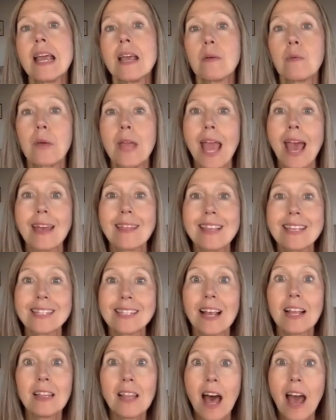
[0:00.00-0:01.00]
We had this
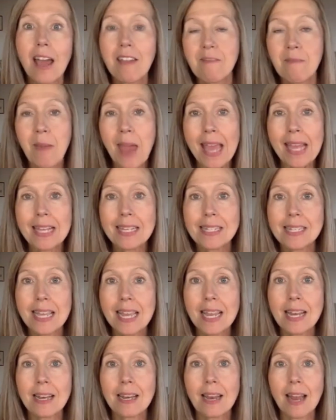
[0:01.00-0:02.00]
Alive
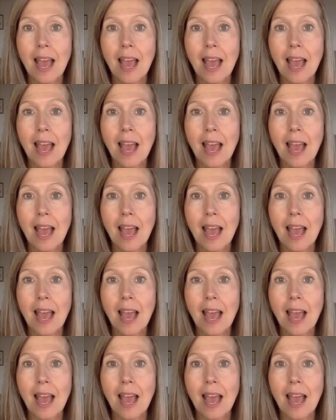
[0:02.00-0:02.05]
magazine,